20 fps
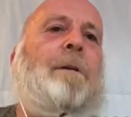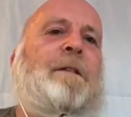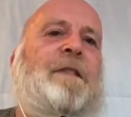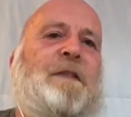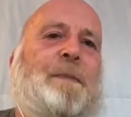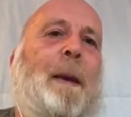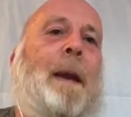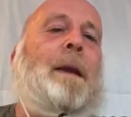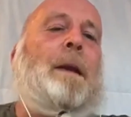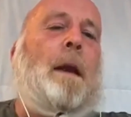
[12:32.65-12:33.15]
of
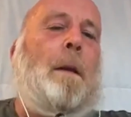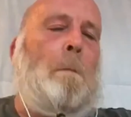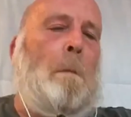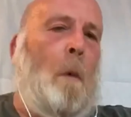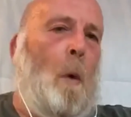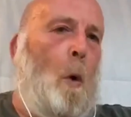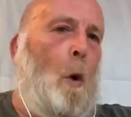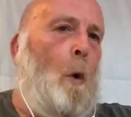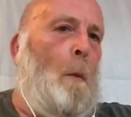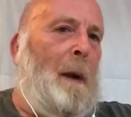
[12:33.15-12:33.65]
spending
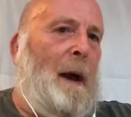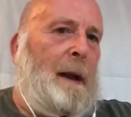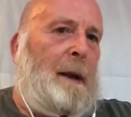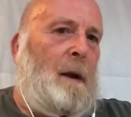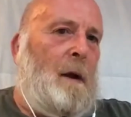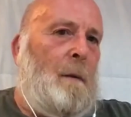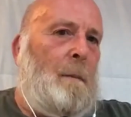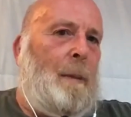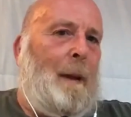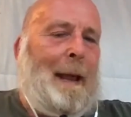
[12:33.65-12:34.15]
more
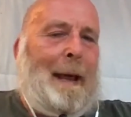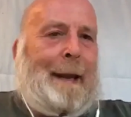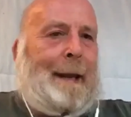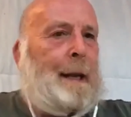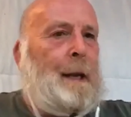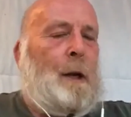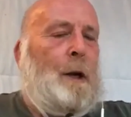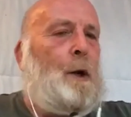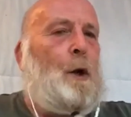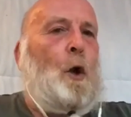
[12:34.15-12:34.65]
money on
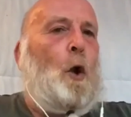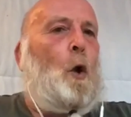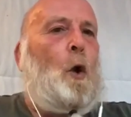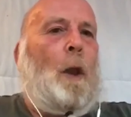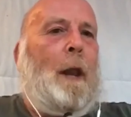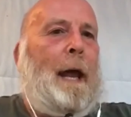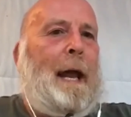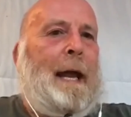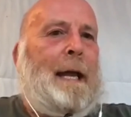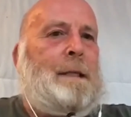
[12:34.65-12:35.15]
planning and not
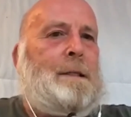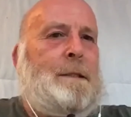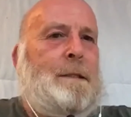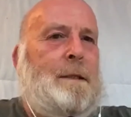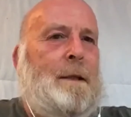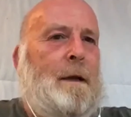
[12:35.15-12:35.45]
less.